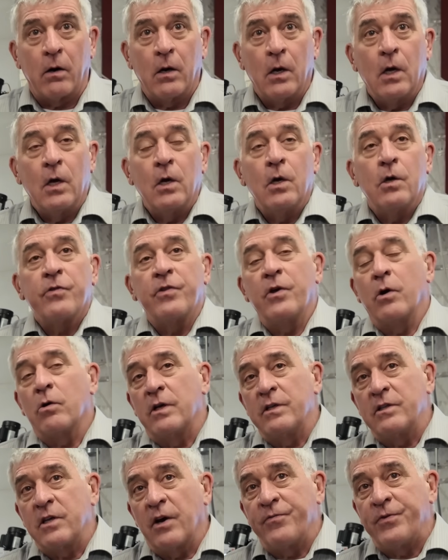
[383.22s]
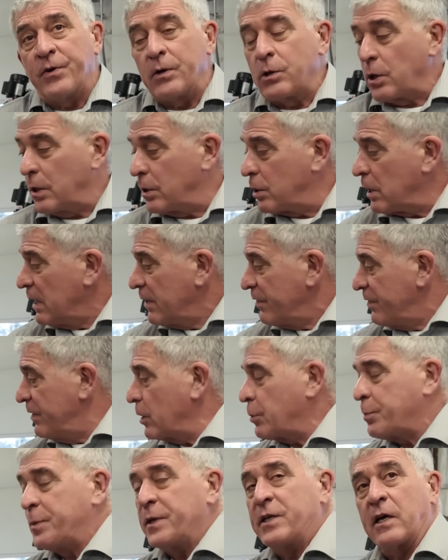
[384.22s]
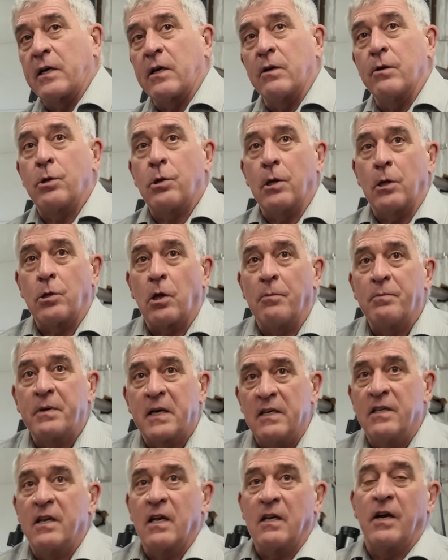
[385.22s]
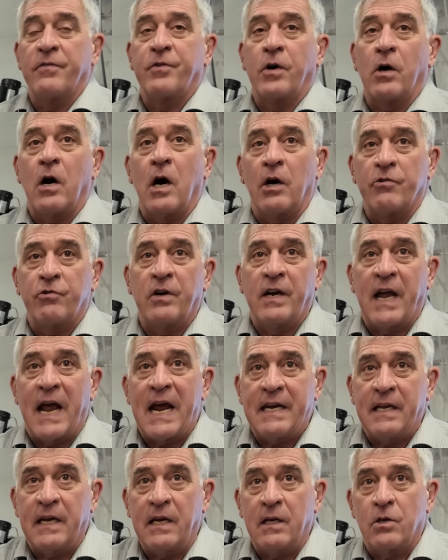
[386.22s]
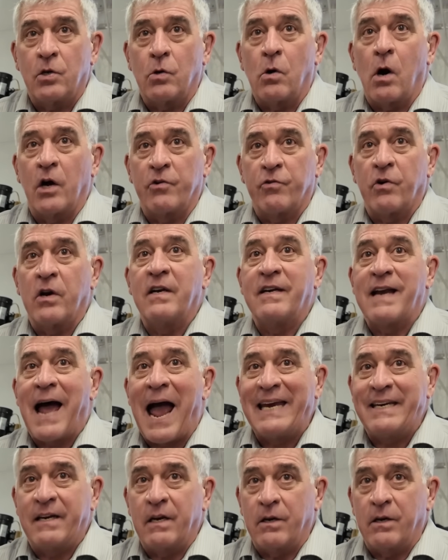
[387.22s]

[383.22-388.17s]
Remember, Fluid's system isn't a single or even double loop, but a multi-cascading system.